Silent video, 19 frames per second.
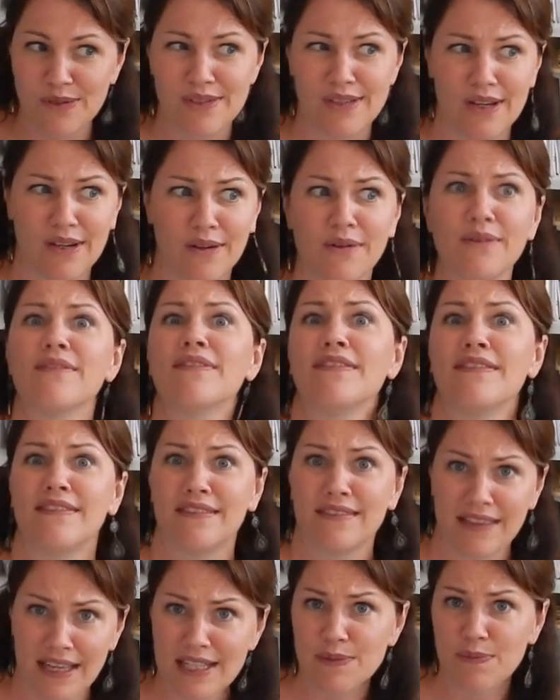So
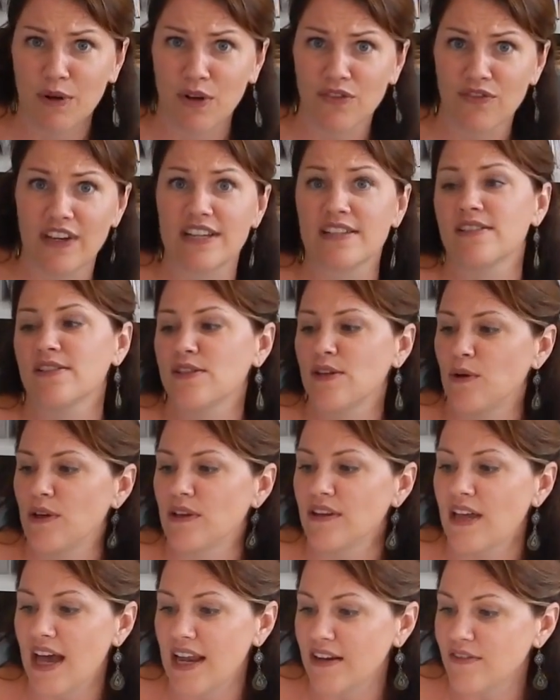that's perfect. So a
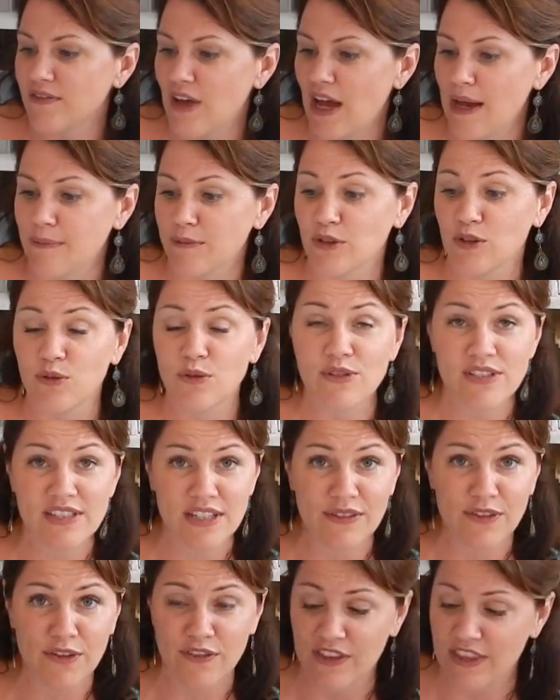lot of cool
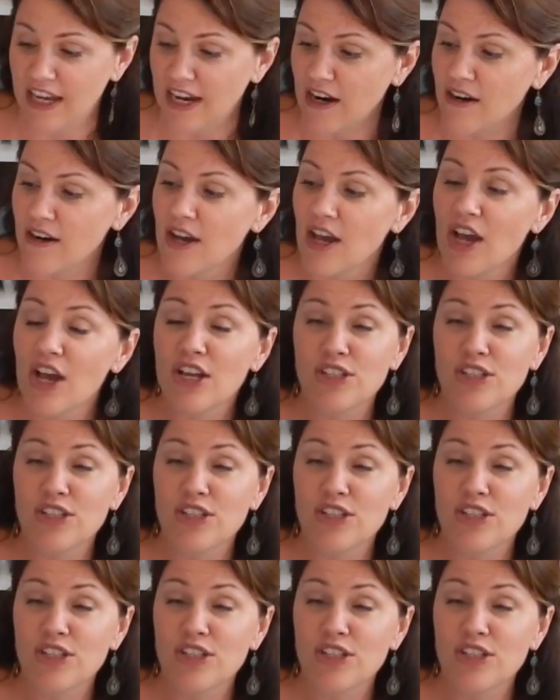stuff over there.